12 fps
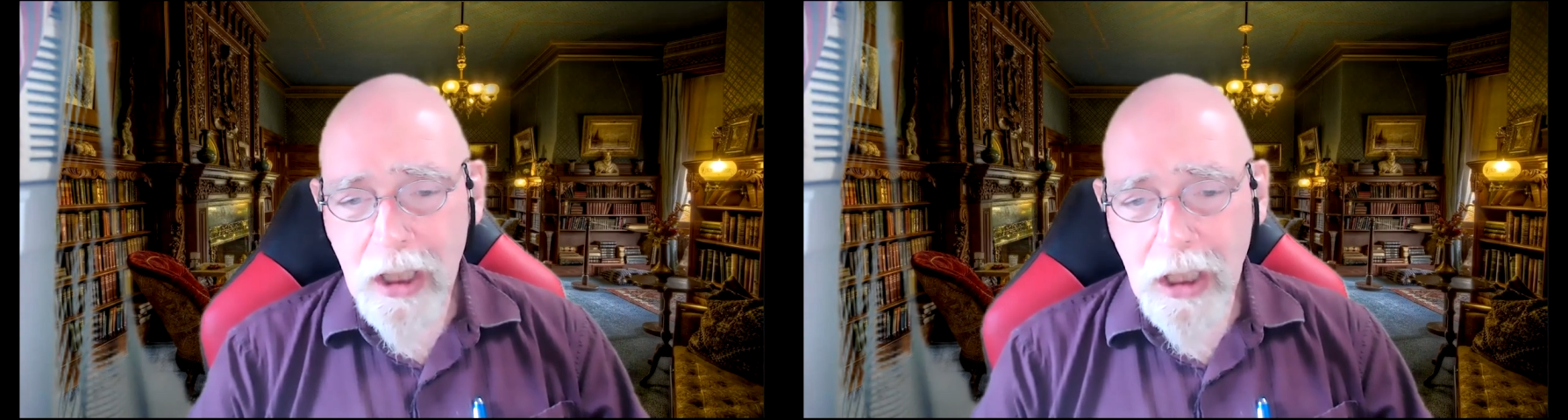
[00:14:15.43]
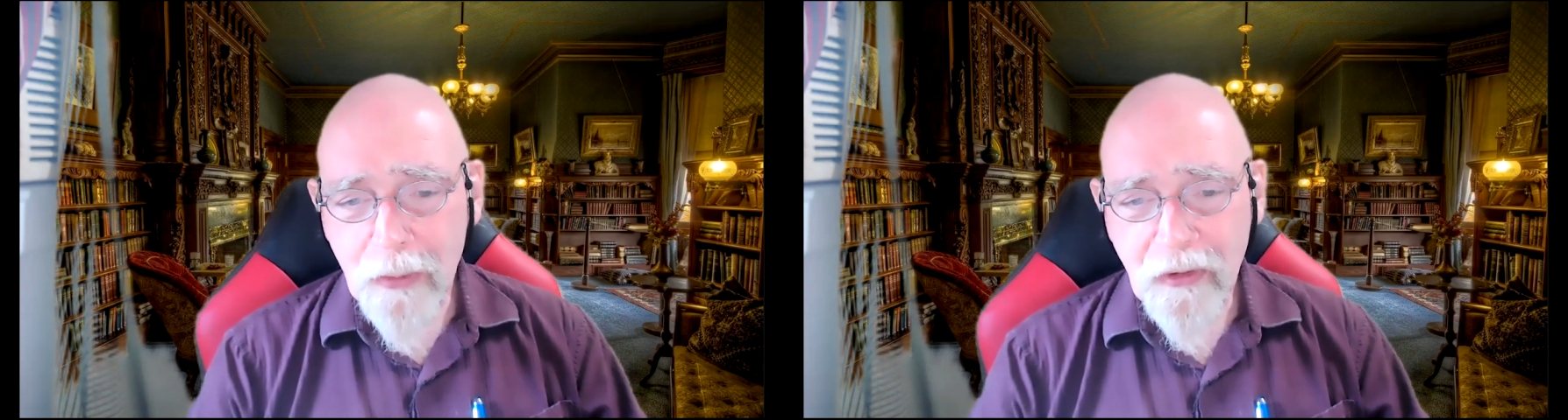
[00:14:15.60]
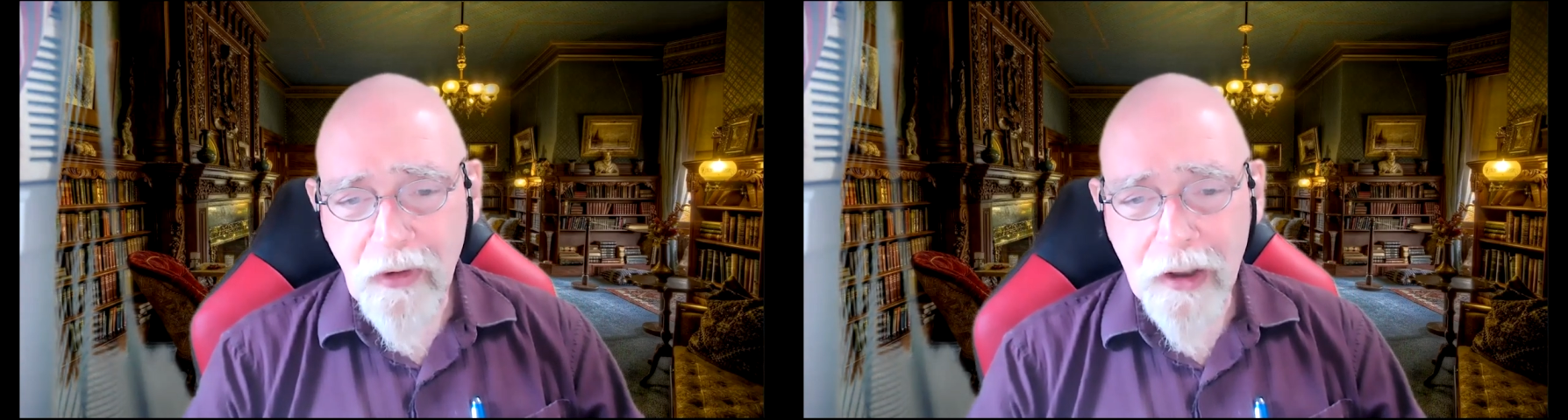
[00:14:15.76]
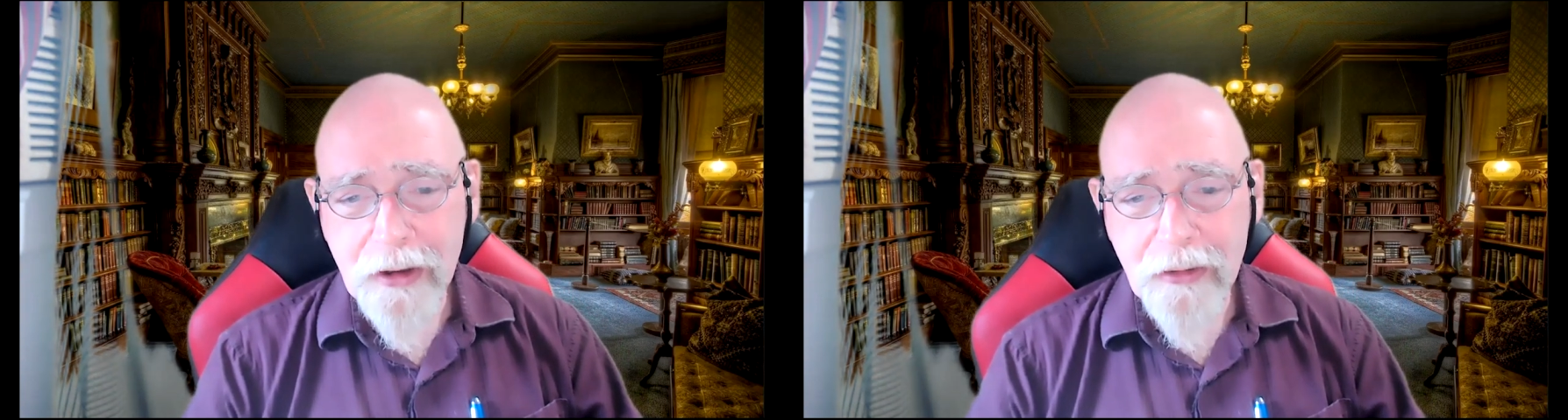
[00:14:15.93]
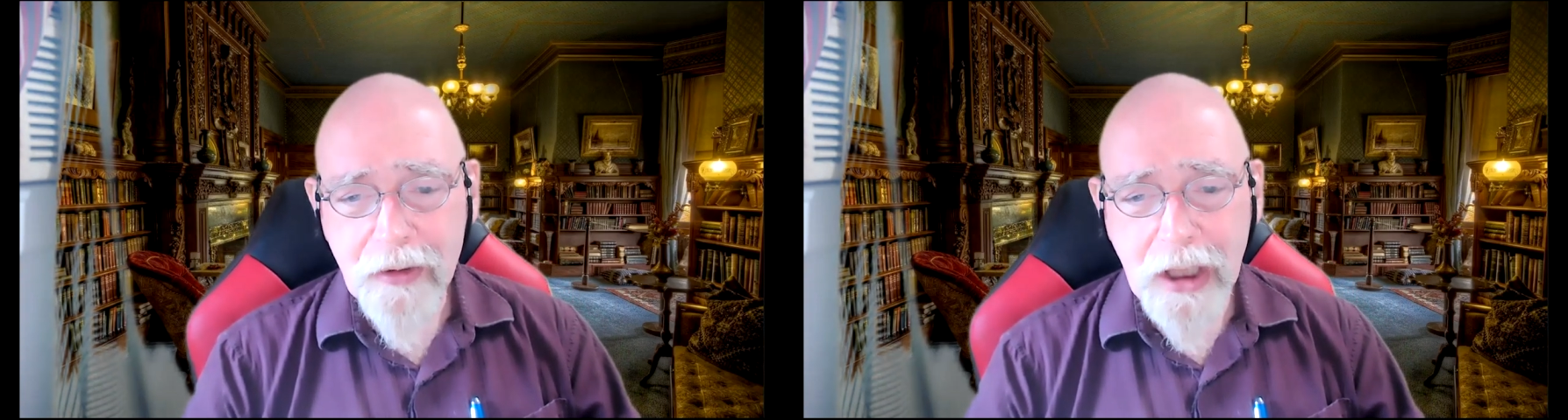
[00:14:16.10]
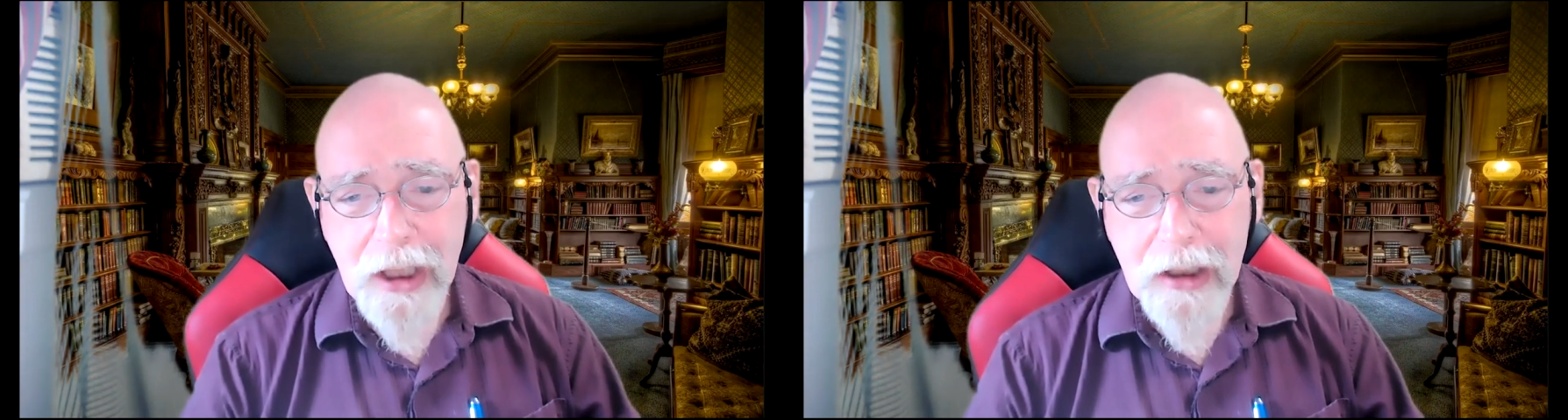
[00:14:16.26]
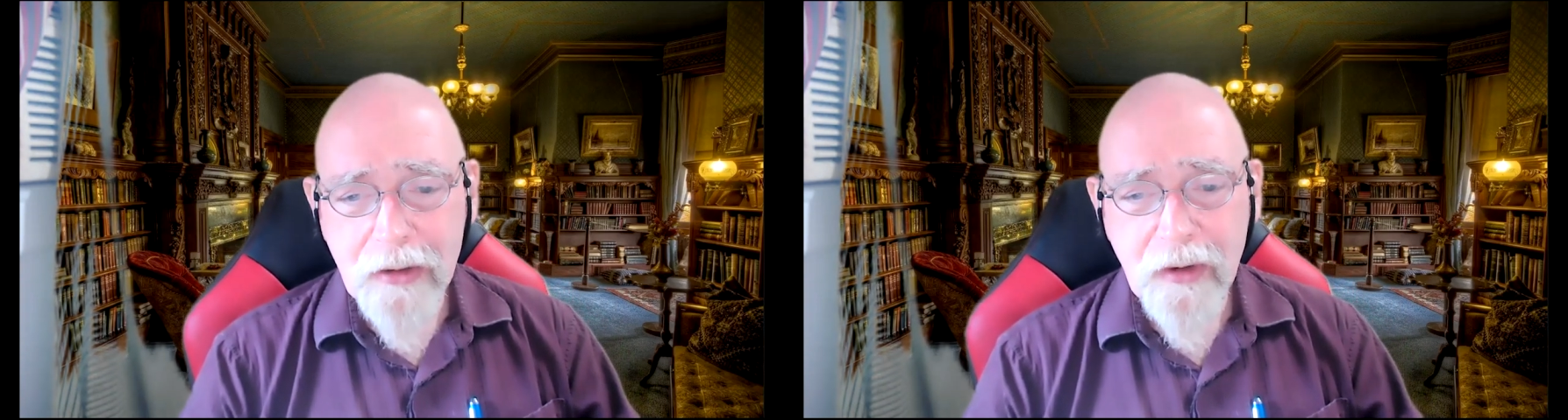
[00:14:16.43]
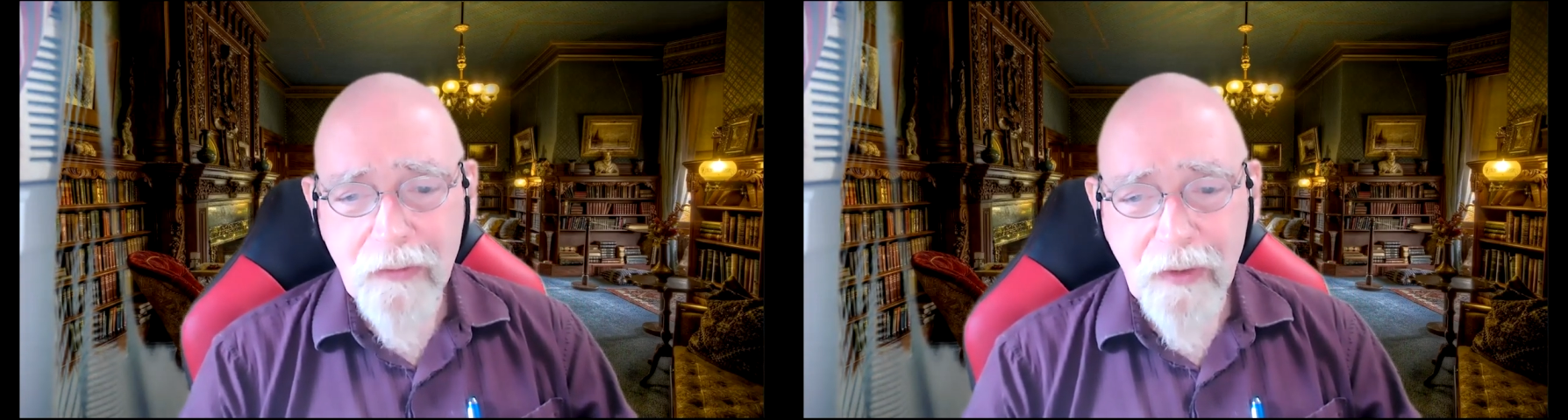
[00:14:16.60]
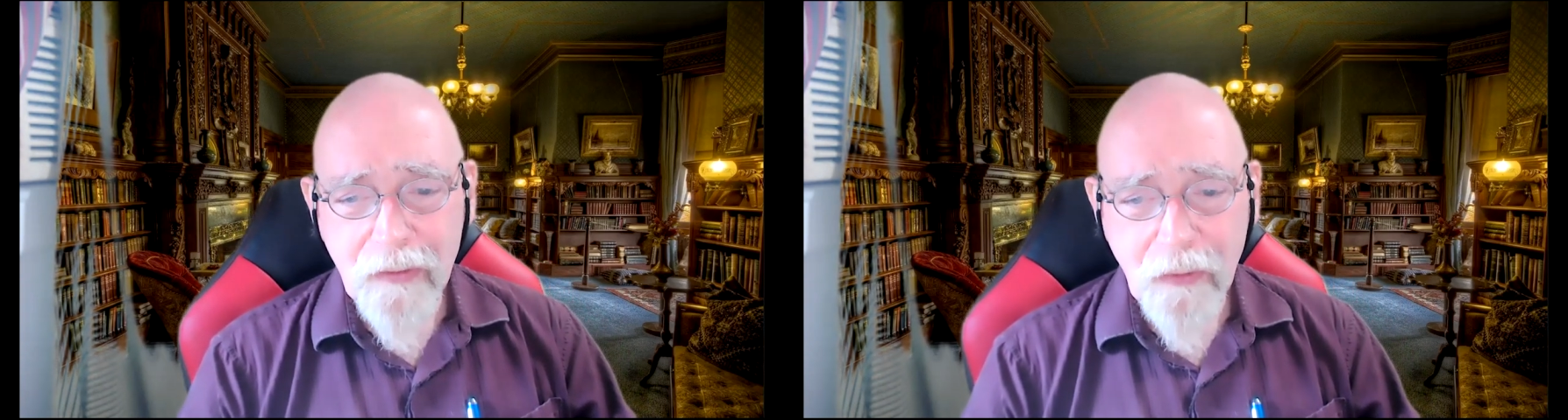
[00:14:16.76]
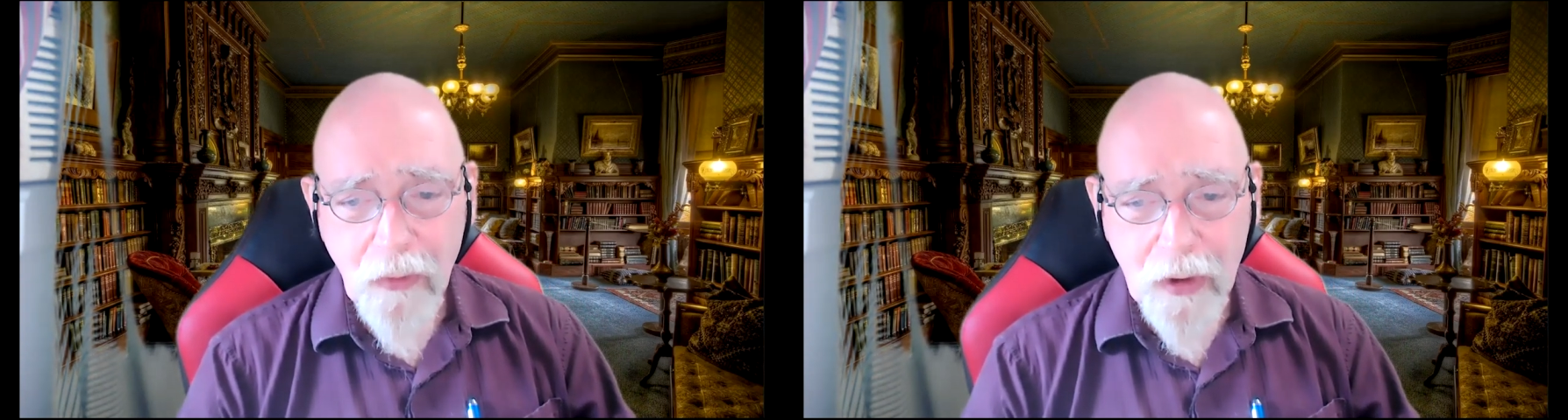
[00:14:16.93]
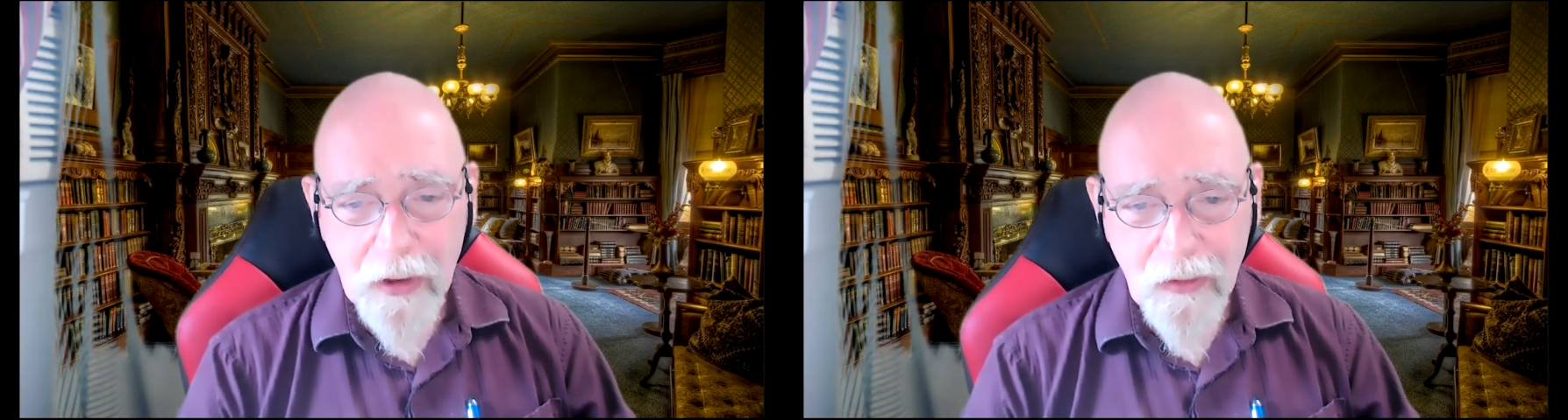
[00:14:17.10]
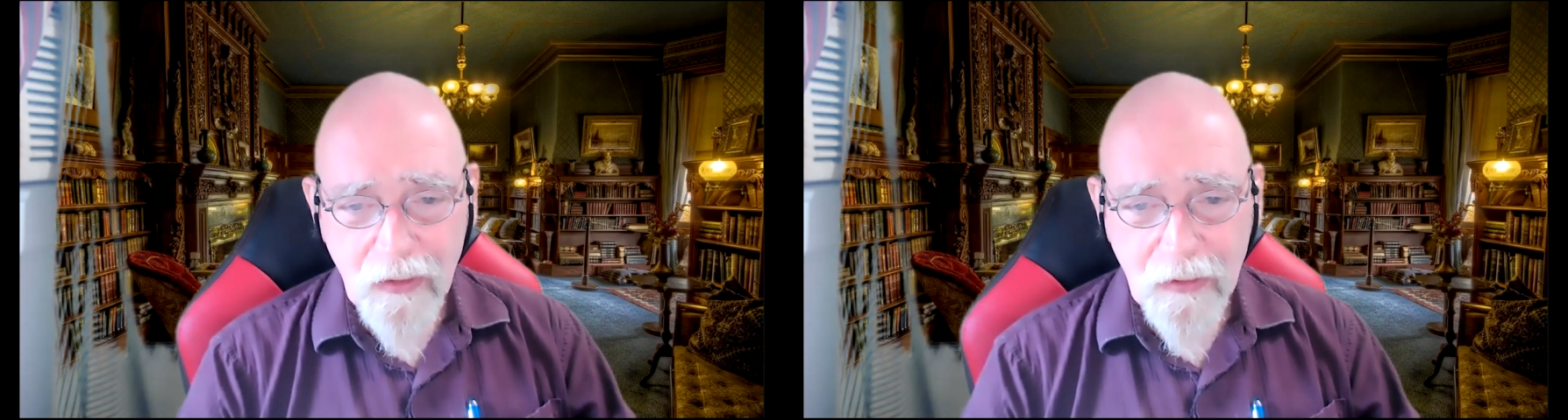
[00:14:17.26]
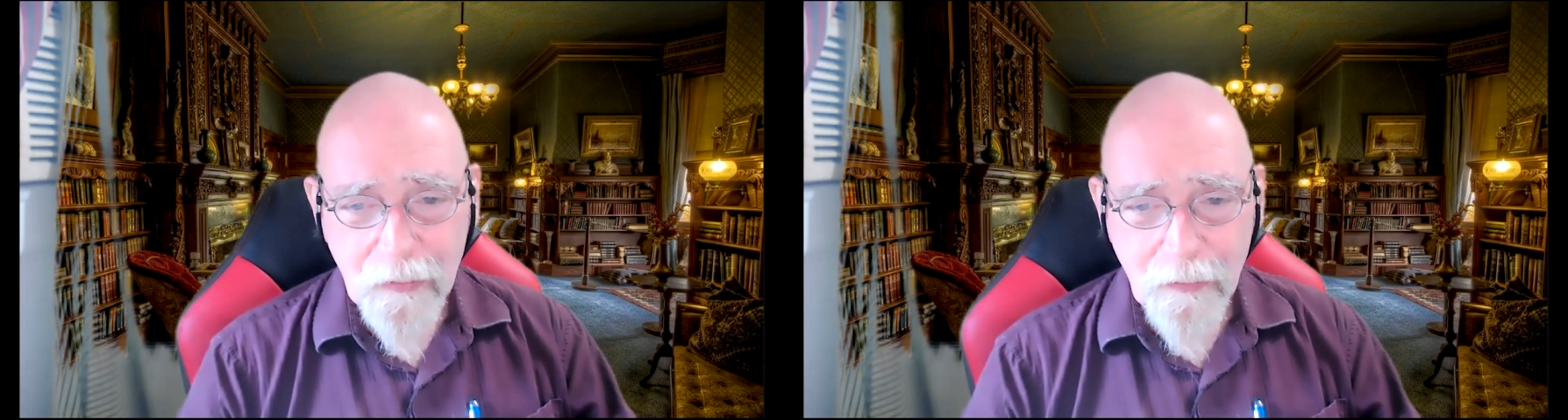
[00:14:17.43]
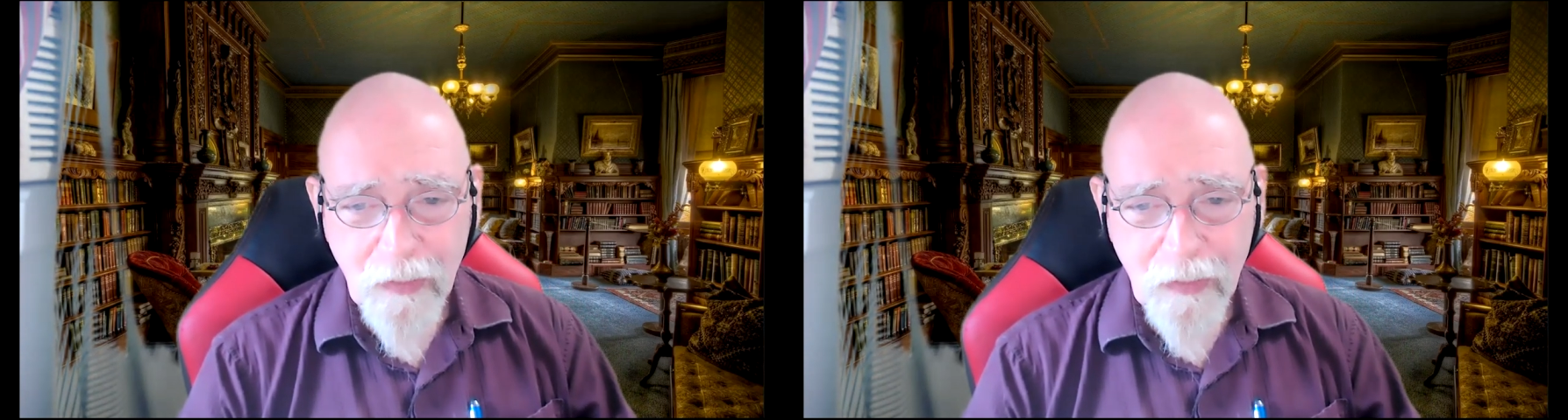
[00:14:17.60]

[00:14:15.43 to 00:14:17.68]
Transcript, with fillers: It was titled In a Different Voice,